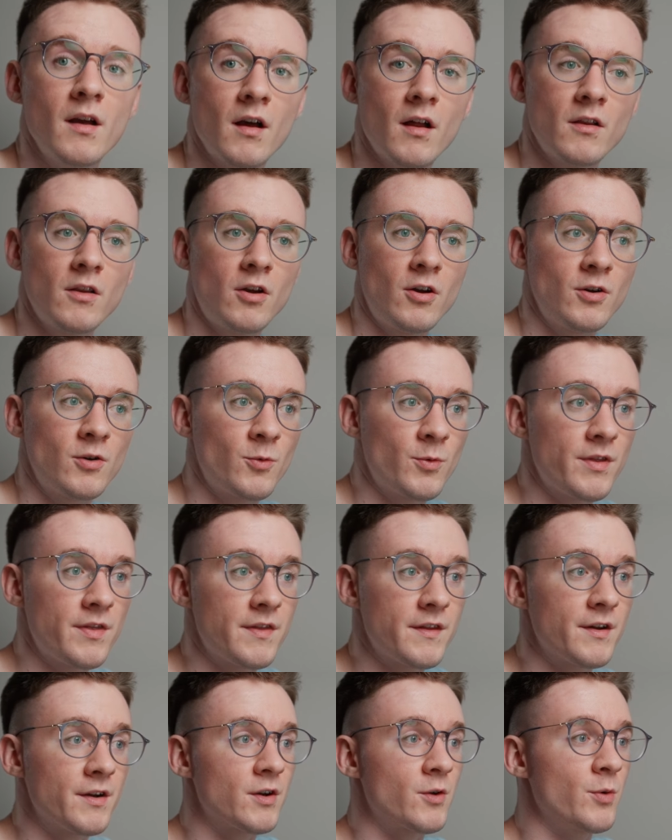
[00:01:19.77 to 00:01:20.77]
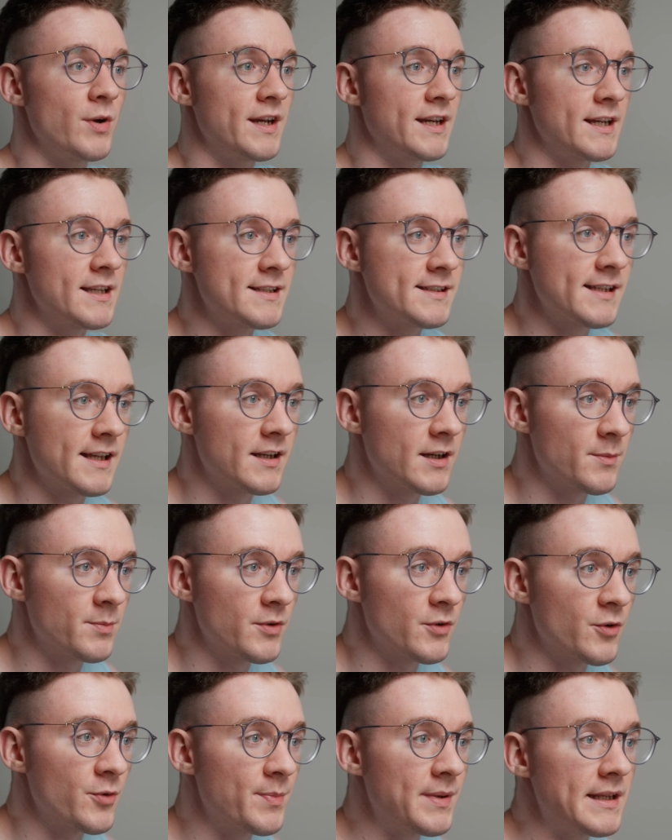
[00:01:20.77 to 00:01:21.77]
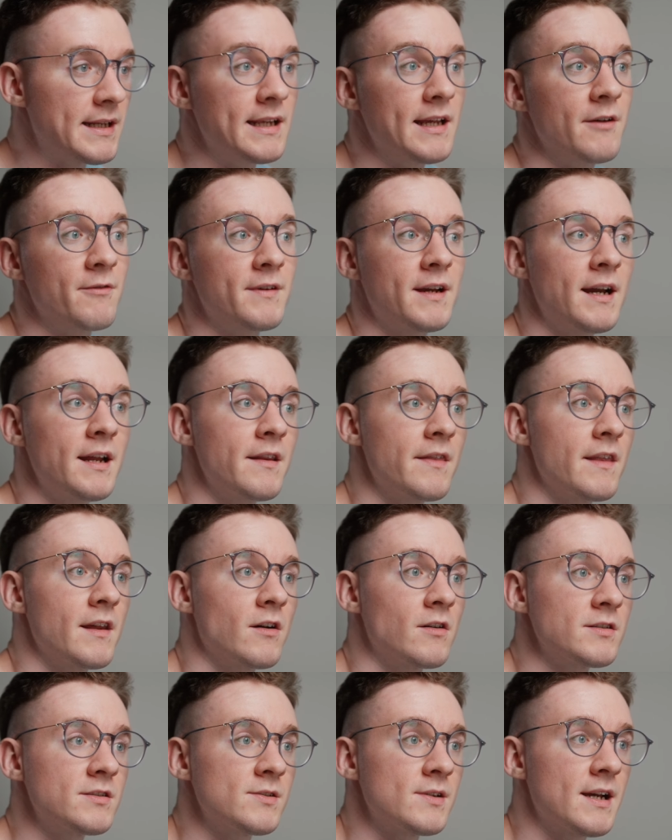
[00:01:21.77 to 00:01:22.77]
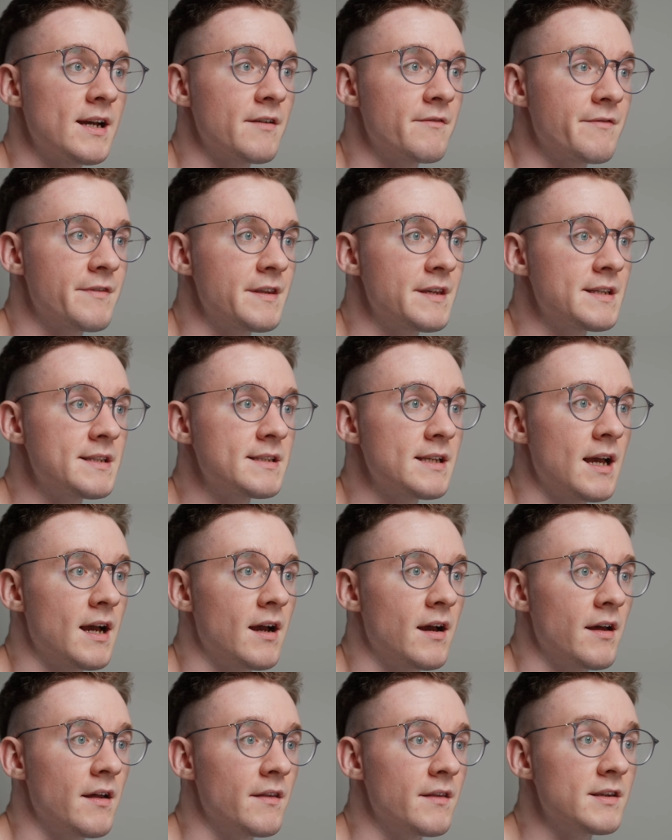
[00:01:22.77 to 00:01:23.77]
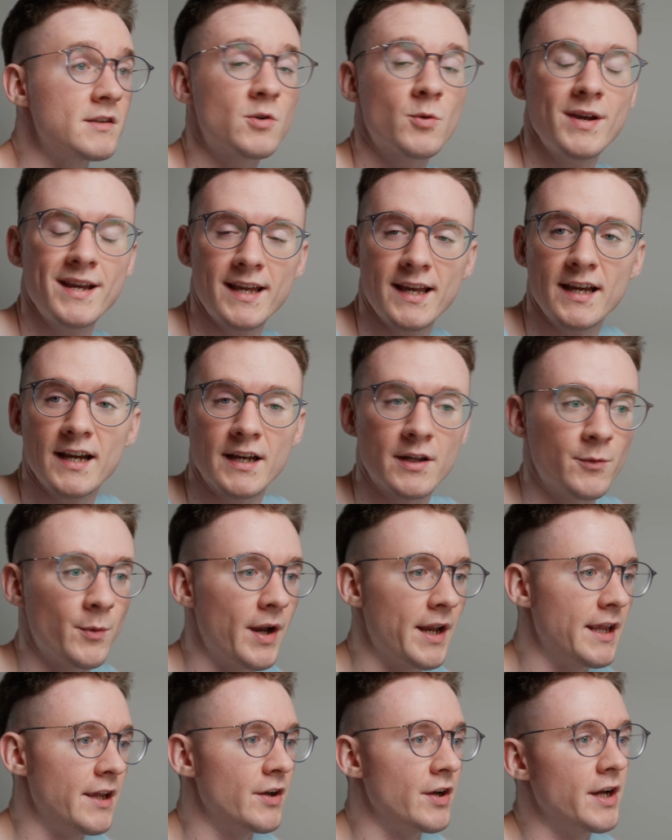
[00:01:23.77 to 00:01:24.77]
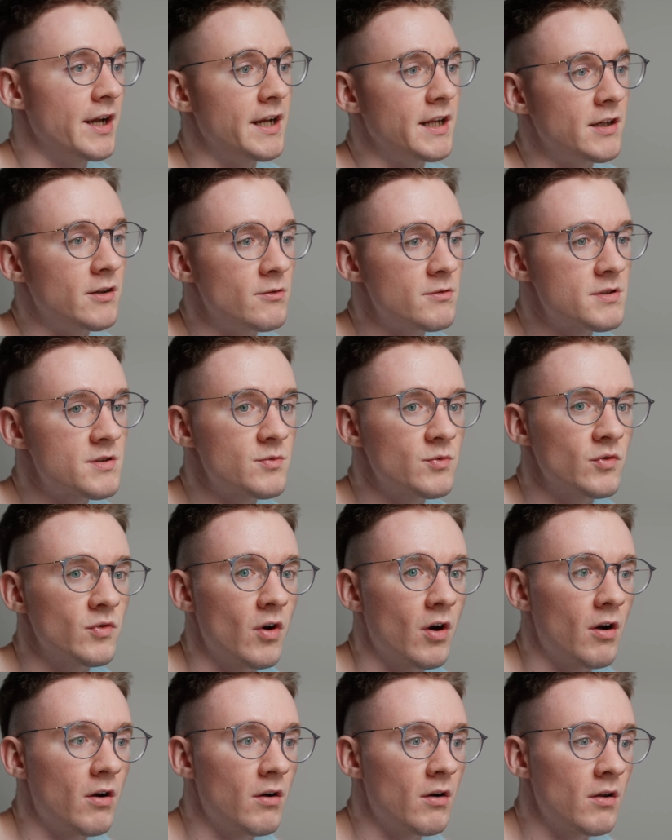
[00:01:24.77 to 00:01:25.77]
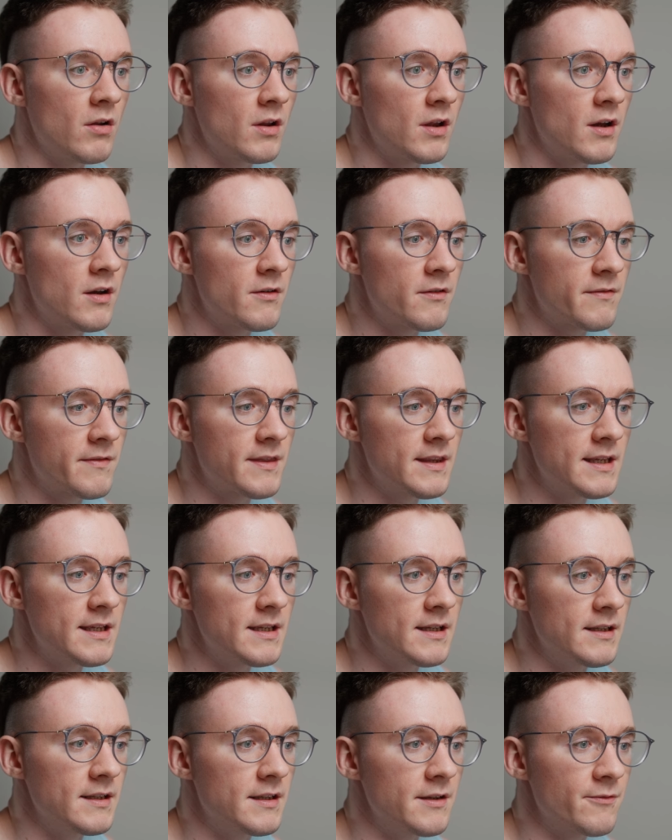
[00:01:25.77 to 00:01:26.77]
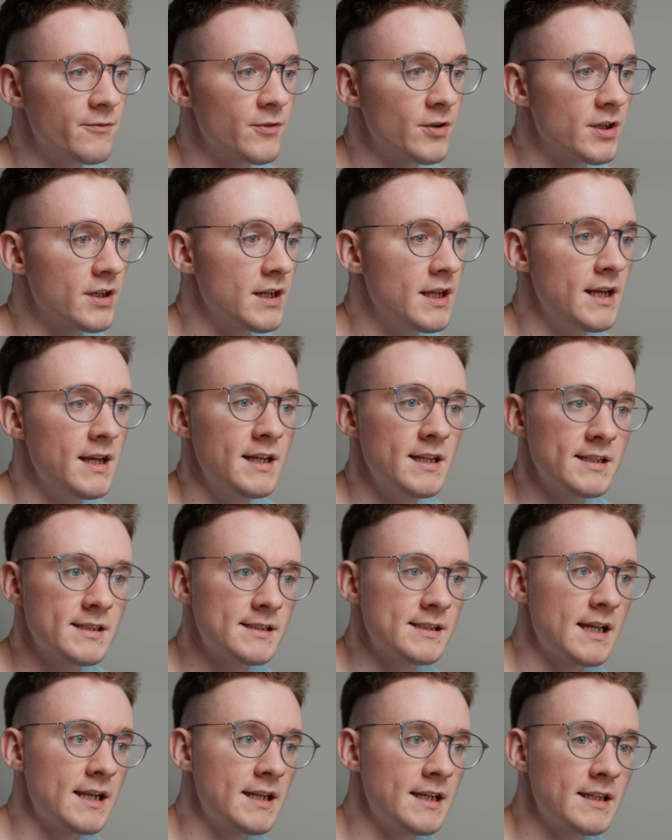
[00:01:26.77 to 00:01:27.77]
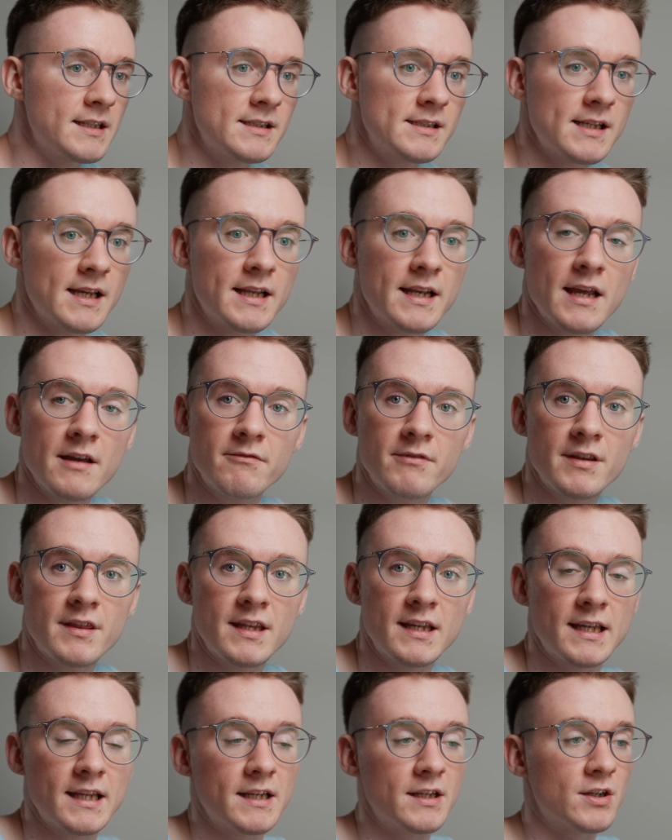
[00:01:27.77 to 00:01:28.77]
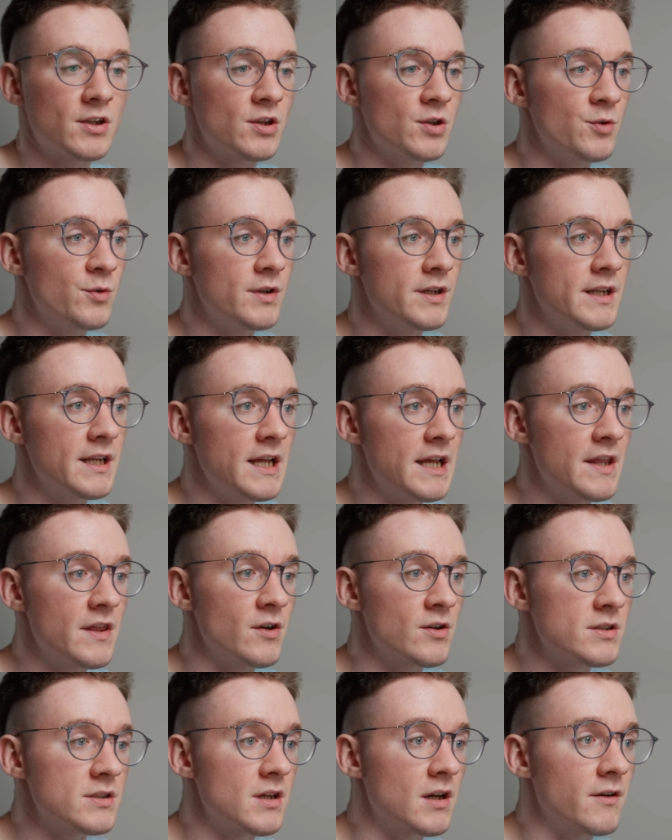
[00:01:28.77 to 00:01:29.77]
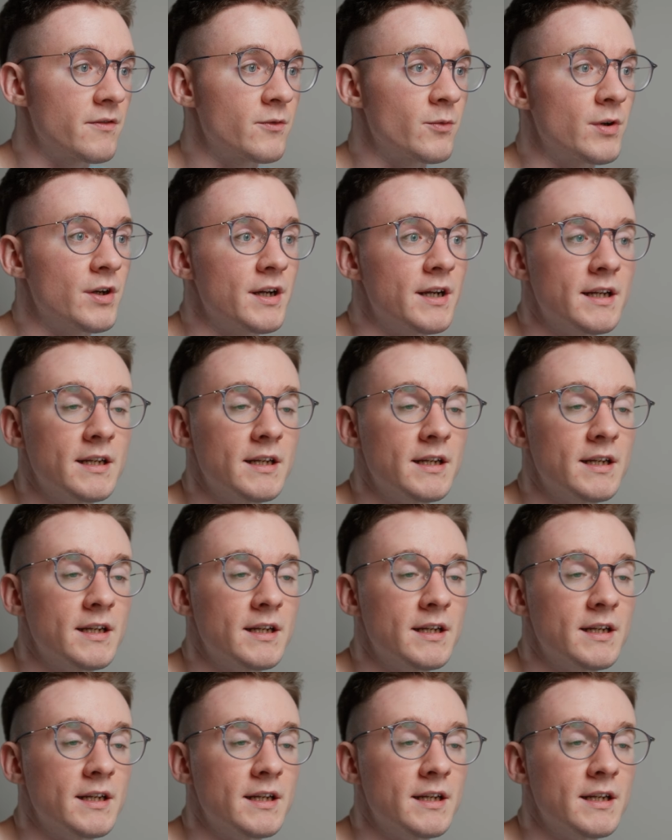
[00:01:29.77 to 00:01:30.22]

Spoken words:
Along with their quick setup little PDF guide, they also have this this quick guide right here, and it goes through all of the different settings and everything included in their software.